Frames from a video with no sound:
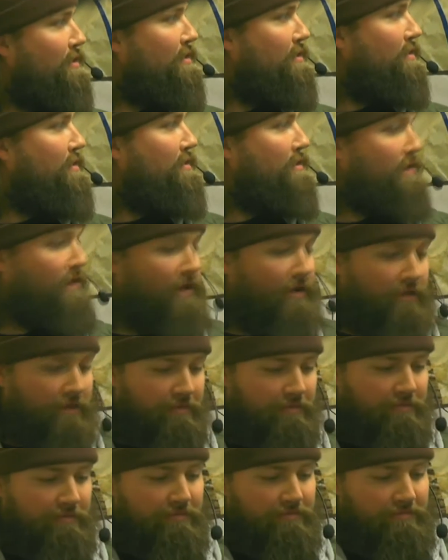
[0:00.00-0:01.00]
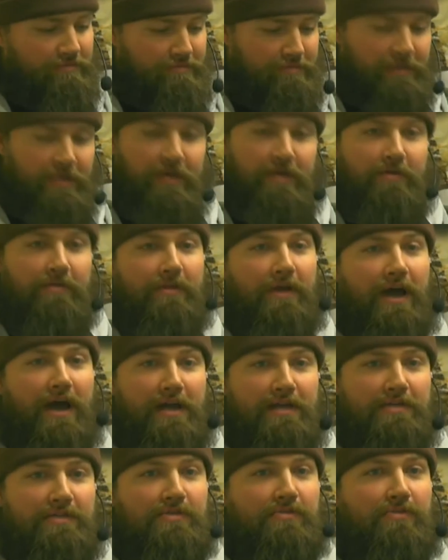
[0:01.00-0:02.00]
the high
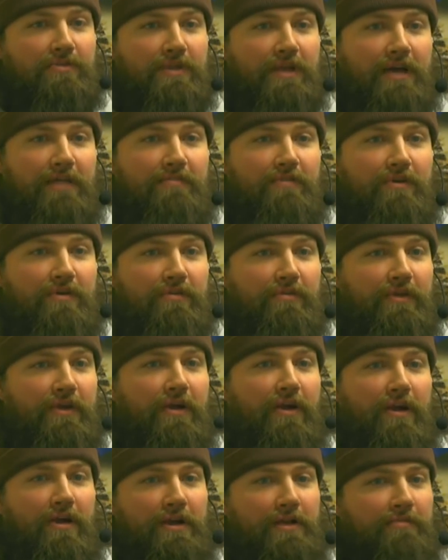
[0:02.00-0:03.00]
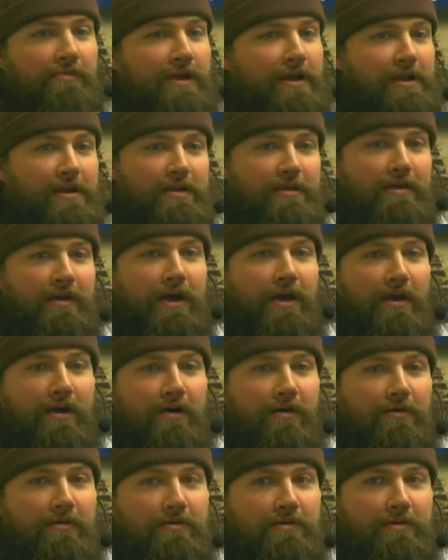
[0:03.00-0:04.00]
school level, they're already ready to go.
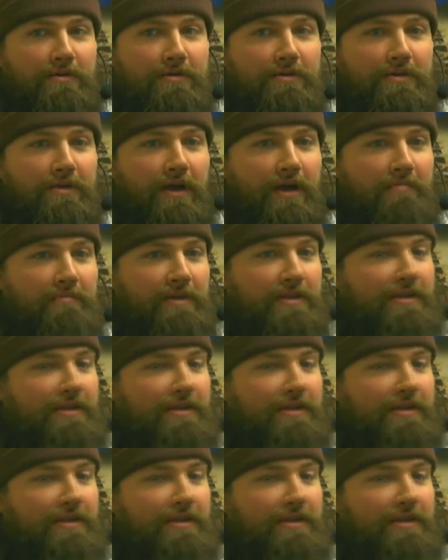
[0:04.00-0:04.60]
You know what I mean? They